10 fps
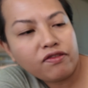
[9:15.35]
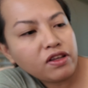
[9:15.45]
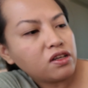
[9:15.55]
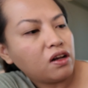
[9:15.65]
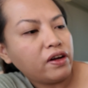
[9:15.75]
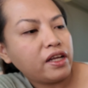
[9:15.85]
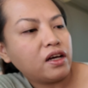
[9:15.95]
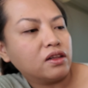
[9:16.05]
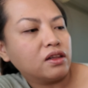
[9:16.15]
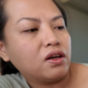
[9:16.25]
If it's
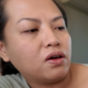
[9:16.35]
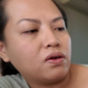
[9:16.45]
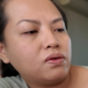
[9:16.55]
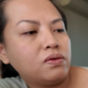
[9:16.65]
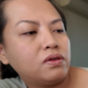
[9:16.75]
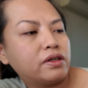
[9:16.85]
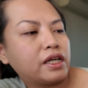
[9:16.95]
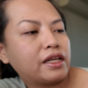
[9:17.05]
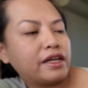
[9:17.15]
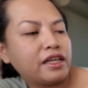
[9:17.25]
already on low,
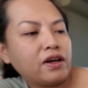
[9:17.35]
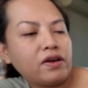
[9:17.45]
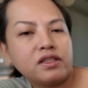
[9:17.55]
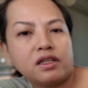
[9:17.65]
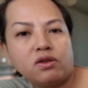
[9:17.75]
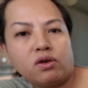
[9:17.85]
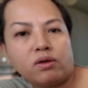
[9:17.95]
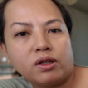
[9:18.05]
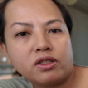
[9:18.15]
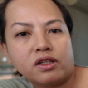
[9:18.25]
like right now it's on
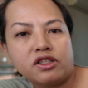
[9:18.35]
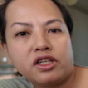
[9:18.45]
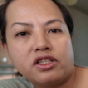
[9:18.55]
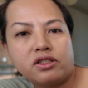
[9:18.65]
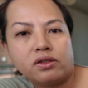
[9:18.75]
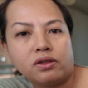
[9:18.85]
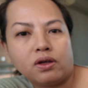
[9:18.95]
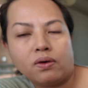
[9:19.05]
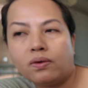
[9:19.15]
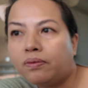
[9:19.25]
normal, so I'll change it to
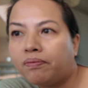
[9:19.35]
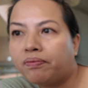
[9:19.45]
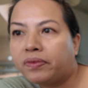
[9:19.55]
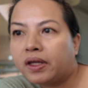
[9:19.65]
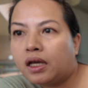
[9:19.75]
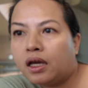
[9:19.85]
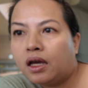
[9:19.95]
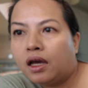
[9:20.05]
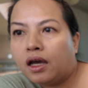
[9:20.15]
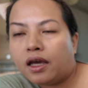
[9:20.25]
low.
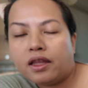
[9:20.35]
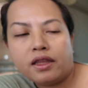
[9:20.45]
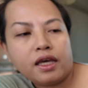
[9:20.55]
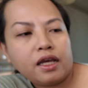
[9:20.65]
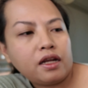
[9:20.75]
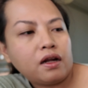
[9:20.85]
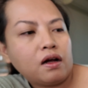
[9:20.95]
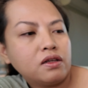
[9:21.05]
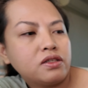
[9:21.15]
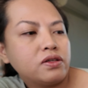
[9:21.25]
And then it
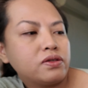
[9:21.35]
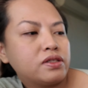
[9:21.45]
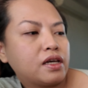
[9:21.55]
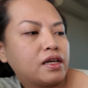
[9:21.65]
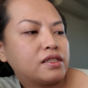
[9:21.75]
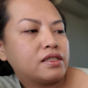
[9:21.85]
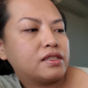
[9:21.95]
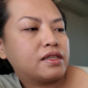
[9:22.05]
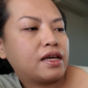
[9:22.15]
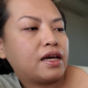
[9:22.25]
also
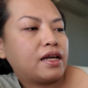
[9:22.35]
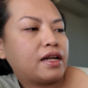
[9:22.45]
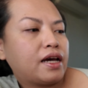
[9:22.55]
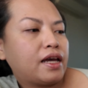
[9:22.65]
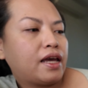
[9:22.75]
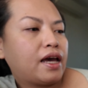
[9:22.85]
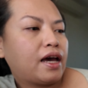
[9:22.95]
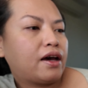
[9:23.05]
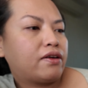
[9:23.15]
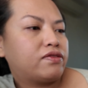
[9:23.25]
says that I
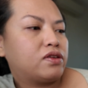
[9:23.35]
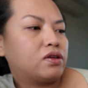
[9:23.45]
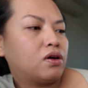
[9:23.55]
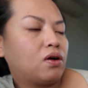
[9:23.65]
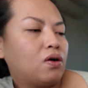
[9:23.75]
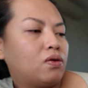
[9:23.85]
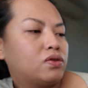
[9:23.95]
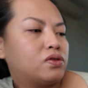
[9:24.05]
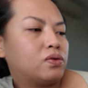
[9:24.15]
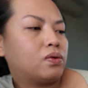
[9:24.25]
have to
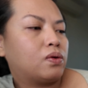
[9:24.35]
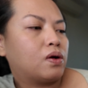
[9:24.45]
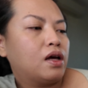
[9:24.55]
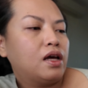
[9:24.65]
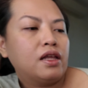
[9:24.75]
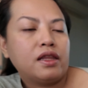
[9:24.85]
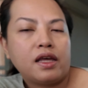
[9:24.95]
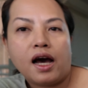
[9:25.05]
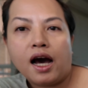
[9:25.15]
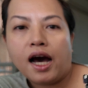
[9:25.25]
go to
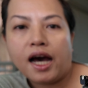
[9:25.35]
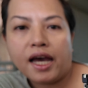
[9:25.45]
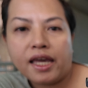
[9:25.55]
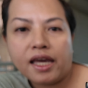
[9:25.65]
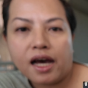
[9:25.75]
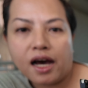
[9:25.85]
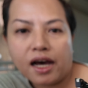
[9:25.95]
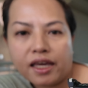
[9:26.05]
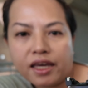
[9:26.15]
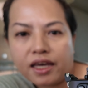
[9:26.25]
the high
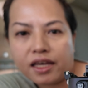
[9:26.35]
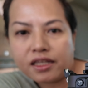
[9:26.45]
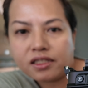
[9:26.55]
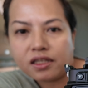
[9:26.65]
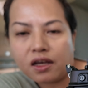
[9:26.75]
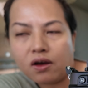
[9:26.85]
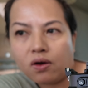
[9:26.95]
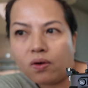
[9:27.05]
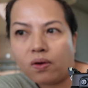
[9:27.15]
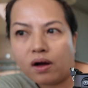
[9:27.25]

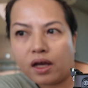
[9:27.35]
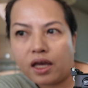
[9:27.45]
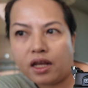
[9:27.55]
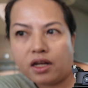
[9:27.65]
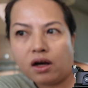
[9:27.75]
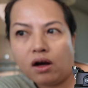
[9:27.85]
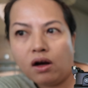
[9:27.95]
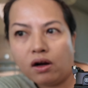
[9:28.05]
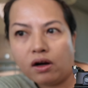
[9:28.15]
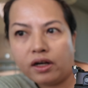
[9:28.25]

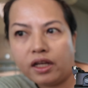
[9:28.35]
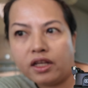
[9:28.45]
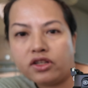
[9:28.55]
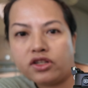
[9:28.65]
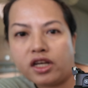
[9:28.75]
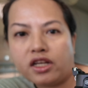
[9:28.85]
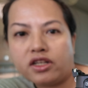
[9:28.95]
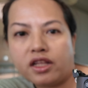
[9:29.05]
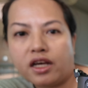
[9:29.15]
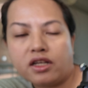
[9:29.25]
ISONR and
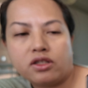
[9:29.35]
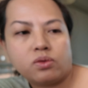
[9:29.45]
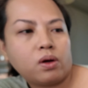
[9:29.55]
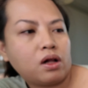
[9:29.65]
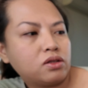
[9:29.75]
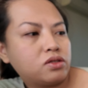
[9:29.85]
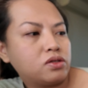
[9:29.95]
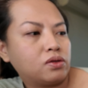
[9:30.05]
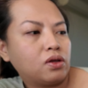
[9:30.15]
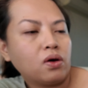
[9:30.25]
change that as well
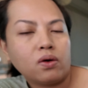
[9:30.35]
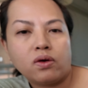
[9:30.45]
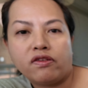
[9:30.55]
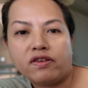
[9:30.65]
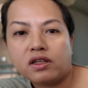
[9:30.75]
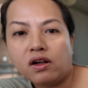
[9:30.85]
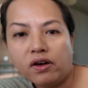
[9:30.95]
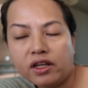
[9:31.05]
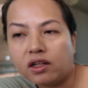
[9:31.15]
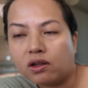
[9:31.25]
to low. If it's
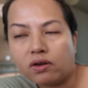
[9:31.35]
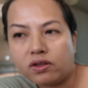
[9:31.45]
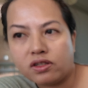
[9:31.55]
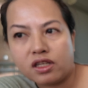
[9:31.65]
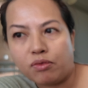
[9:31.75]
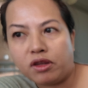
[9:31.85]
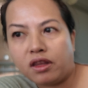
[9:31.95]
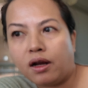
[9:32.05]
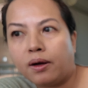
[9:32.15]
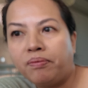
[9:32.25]
already on low, you just keep it
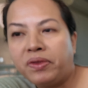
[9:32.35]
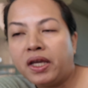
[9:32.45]
there.